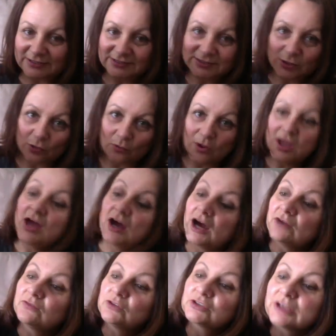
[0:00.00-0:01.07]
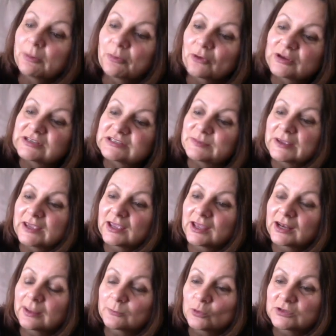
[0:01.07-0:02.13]
So I've looked up a recipe,
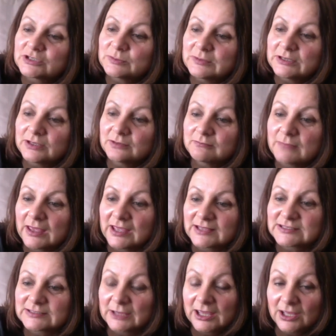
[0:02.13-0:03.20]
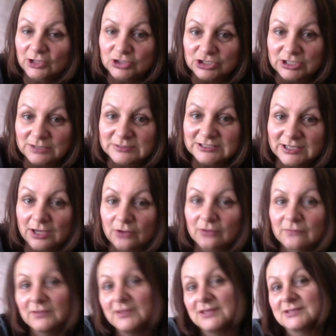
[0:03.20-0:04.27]
and I'm going to be making some kale chips out
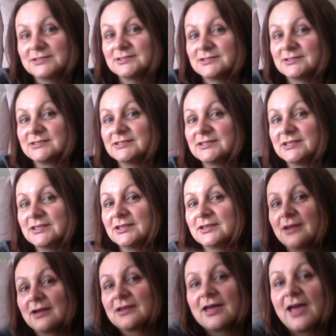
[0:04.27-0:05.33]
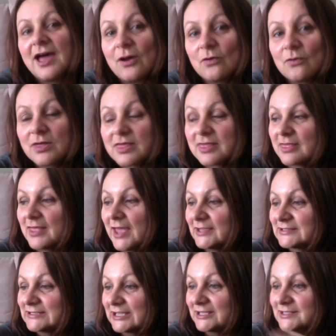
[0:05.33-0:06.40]
of this to see kind of how
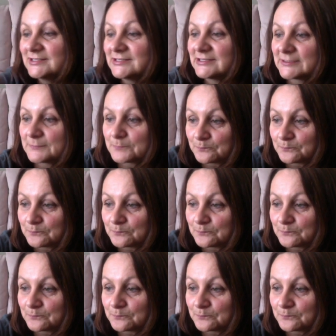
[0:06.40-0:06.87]
that tastes.